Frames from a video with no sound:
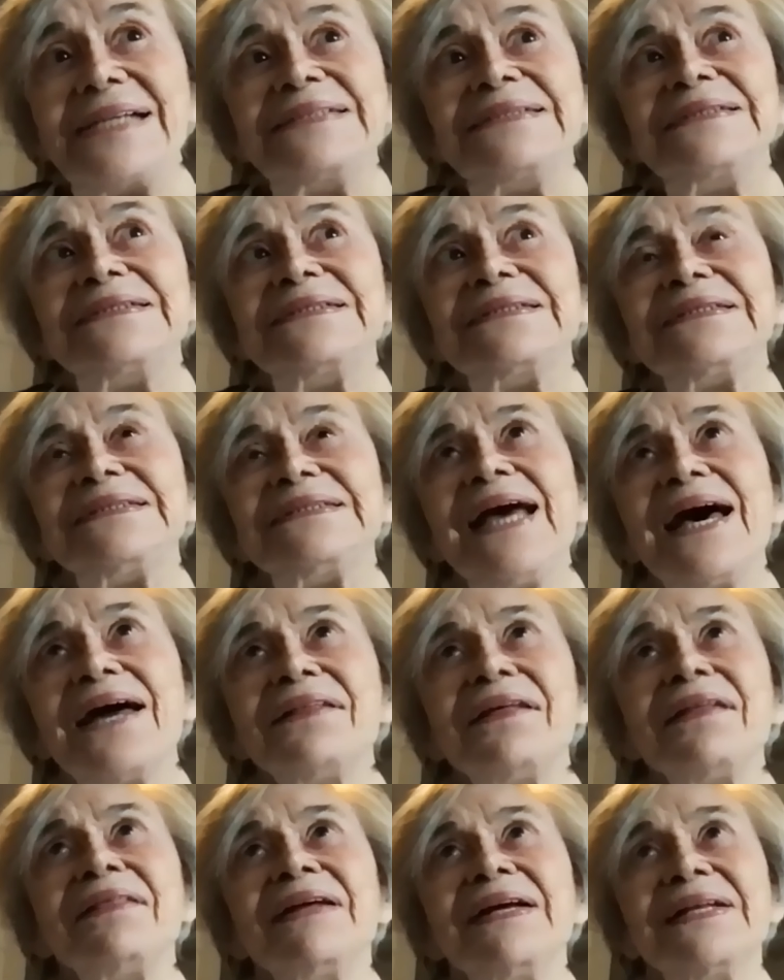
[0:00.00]
And the
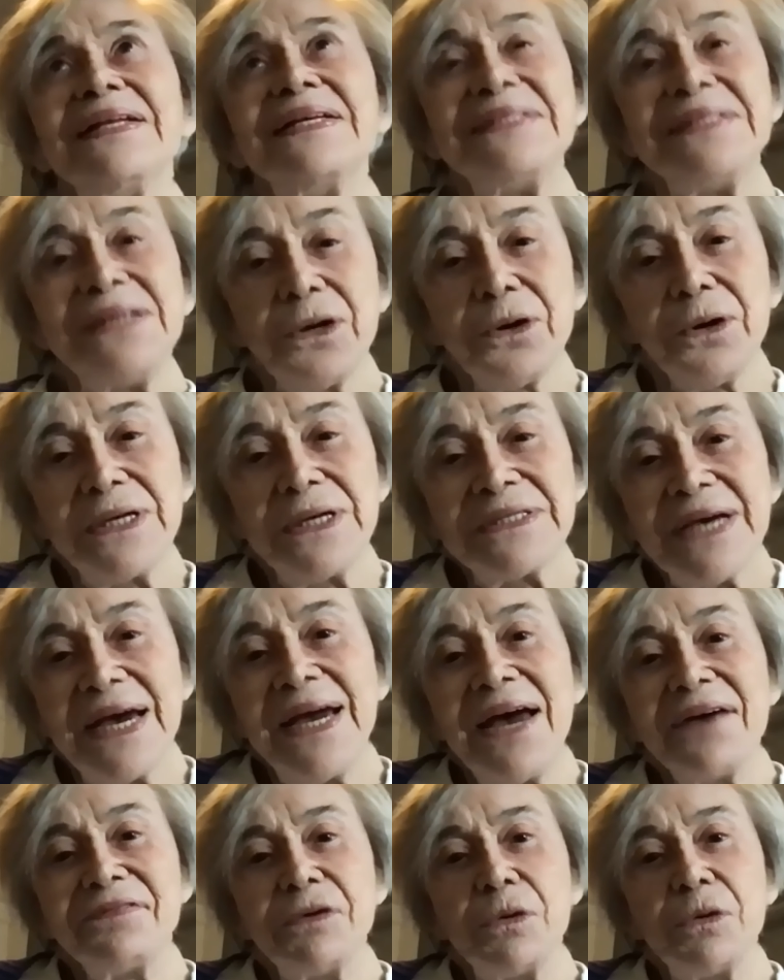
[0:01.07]
other thing that's here is I
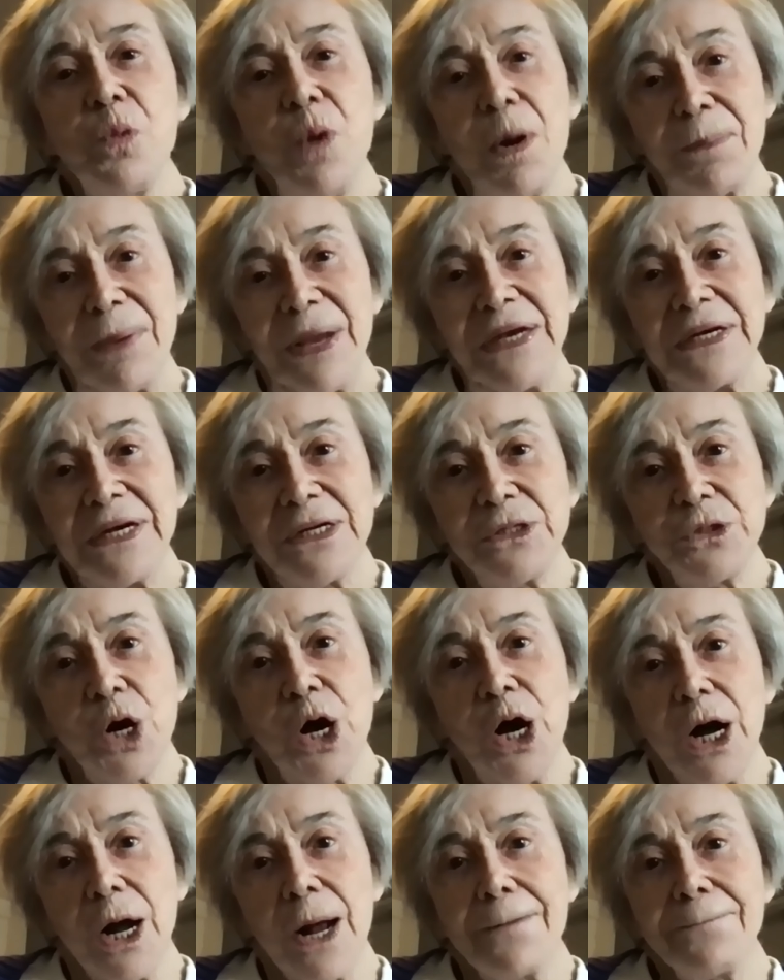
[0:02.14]
have a Whippet
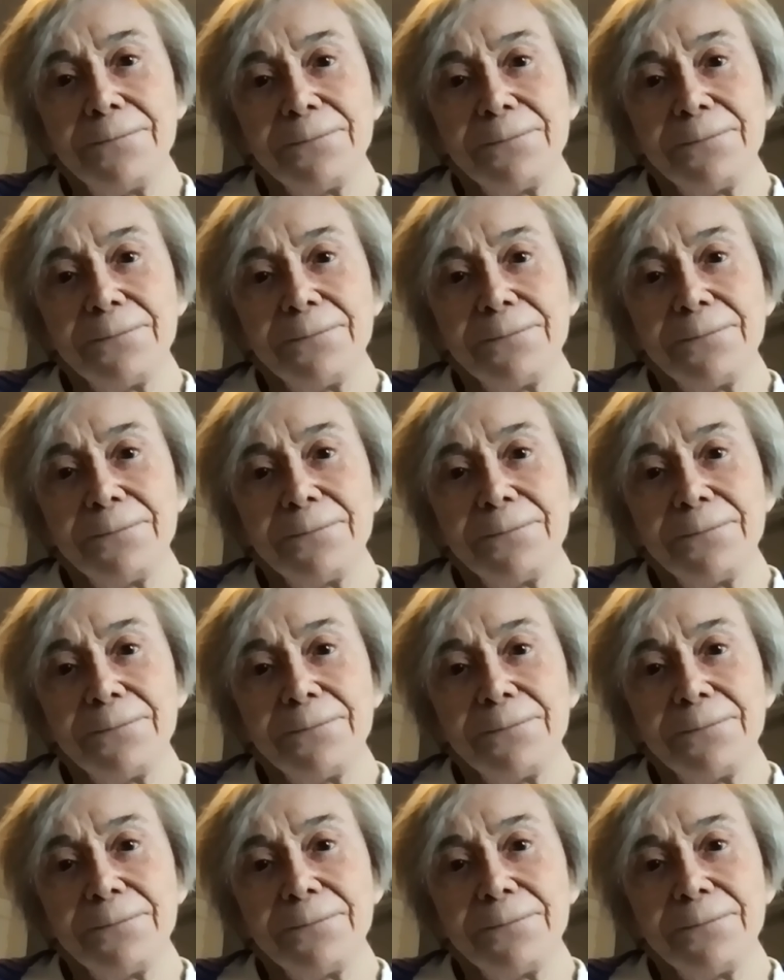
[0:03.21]
dog.